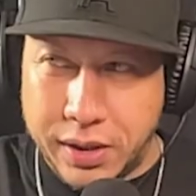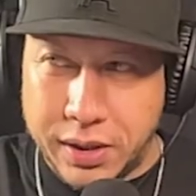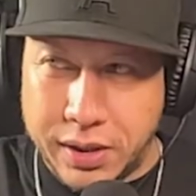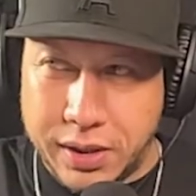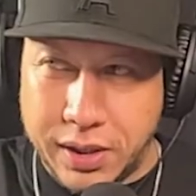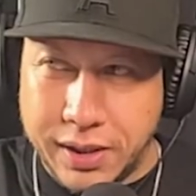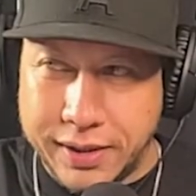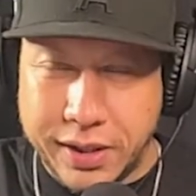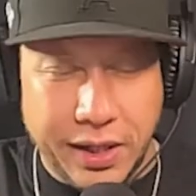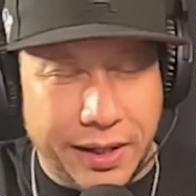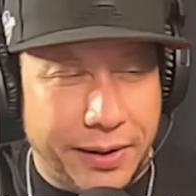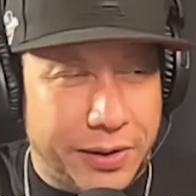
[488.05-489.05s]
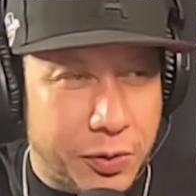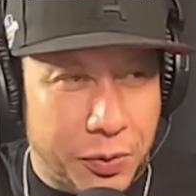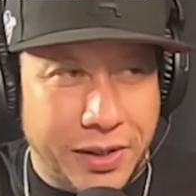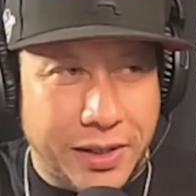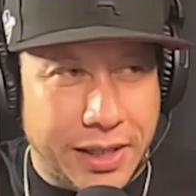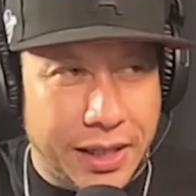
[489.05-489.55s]
Yeah, and we get a little
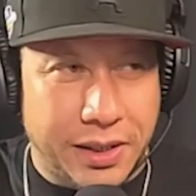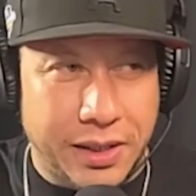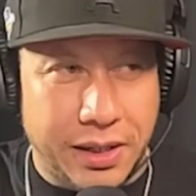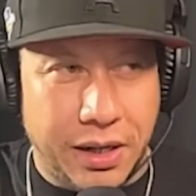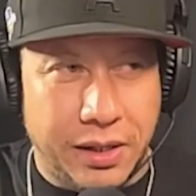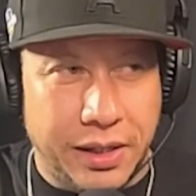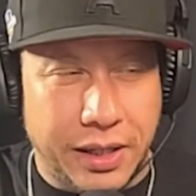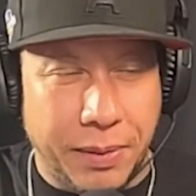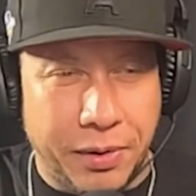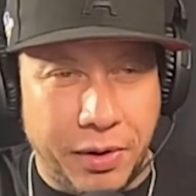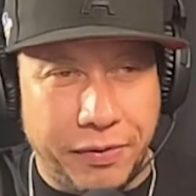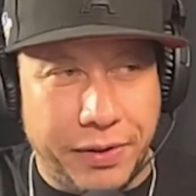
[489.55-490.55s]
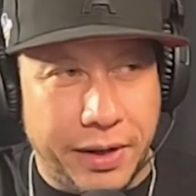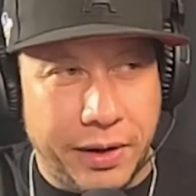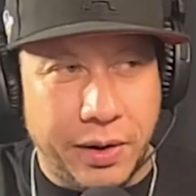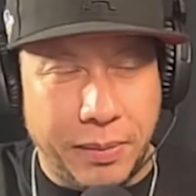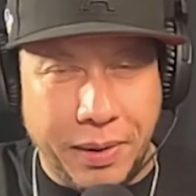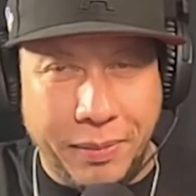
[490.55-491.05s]
sweet scent on it coming off of
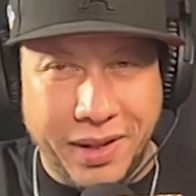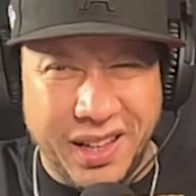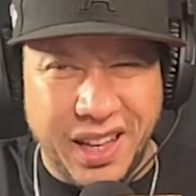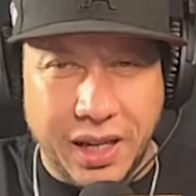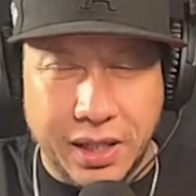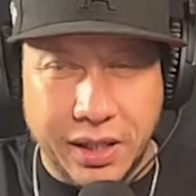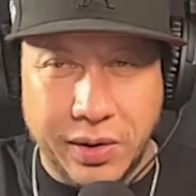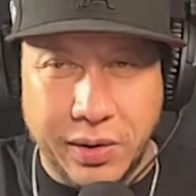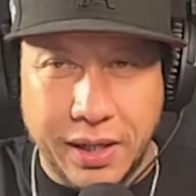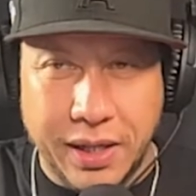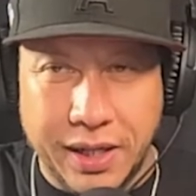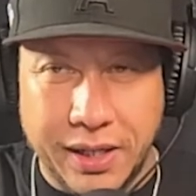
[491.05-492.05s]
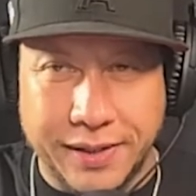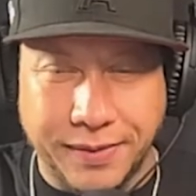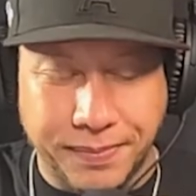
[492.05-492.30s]
there. Maybe like a little uh,